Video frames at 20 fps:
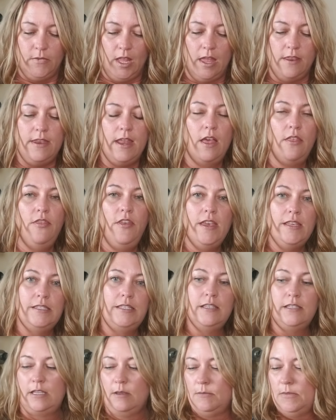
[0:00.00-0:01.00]
Now this
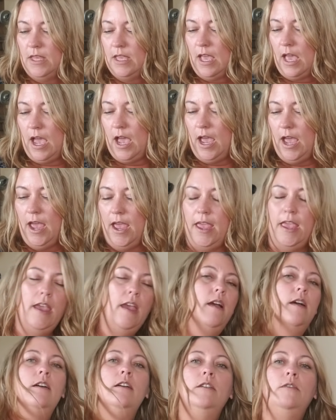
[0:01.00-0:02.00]
is something
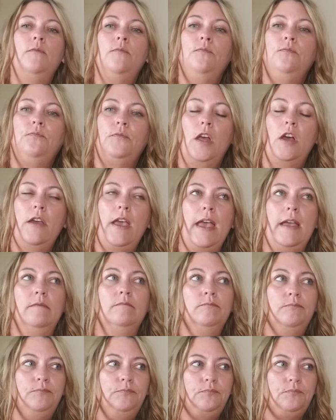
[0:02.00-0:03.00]
okay.
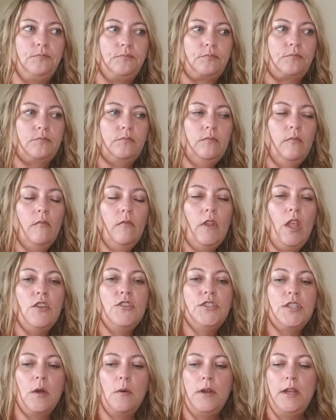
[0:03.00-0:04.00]

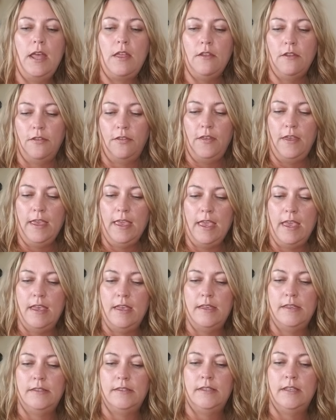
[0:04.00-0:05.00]
So another thing
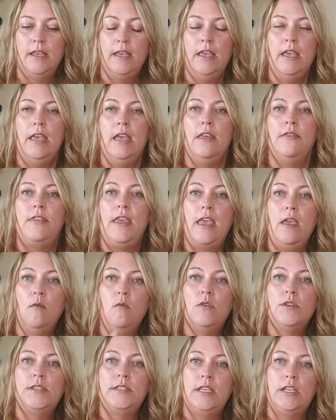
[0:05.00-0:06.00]
is they
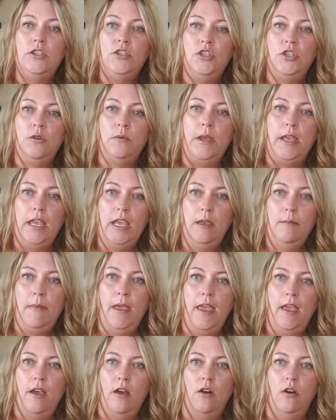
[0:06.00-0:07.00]
will send you
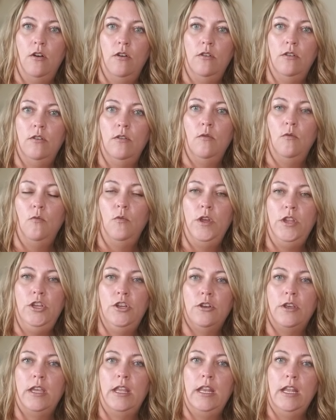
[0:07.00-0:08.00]
email when
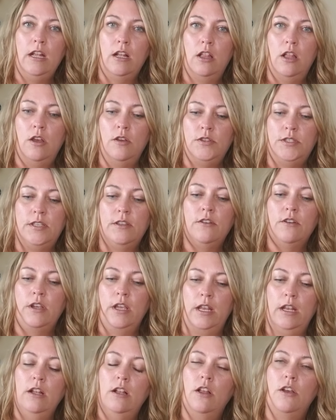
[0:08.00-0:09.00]
you're getting close to, they're
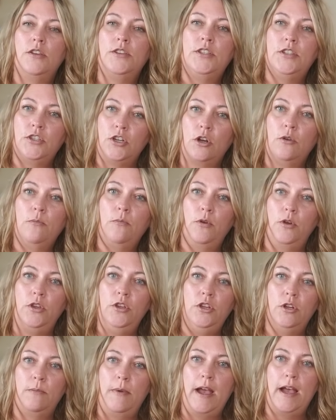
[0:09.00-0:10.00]
getting close to start
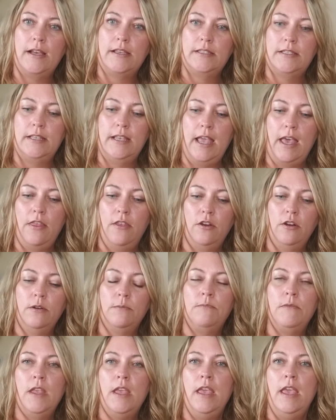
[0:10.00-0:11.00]
putting your box together.